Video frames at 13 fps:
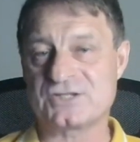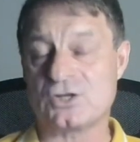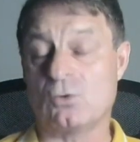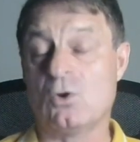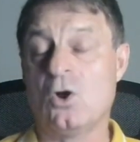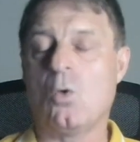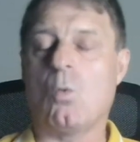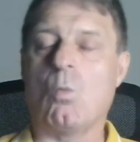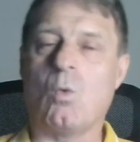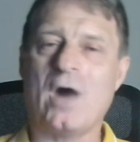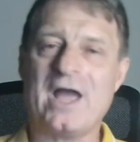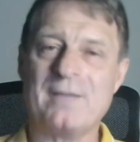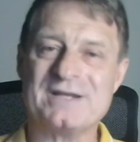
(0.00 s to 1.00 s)
So
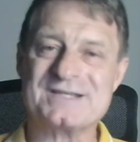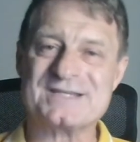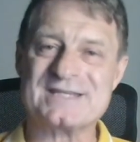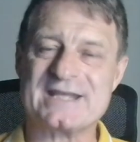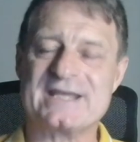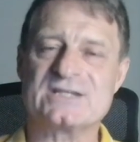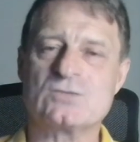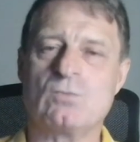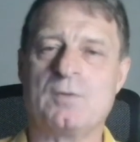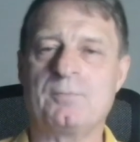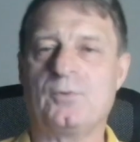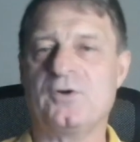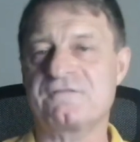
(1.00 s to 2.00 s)
why am I sticking to
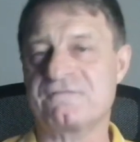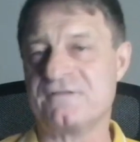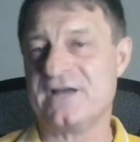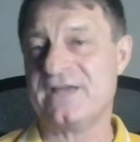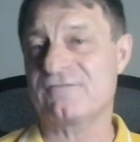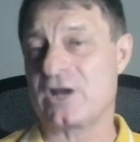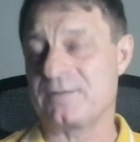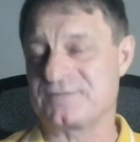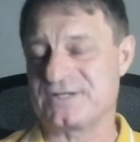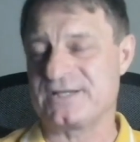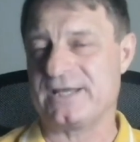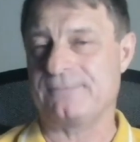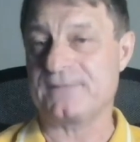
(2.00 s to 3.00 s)
1.5 grams
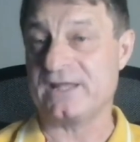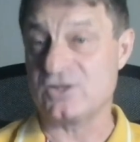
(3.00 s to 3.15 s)
a day?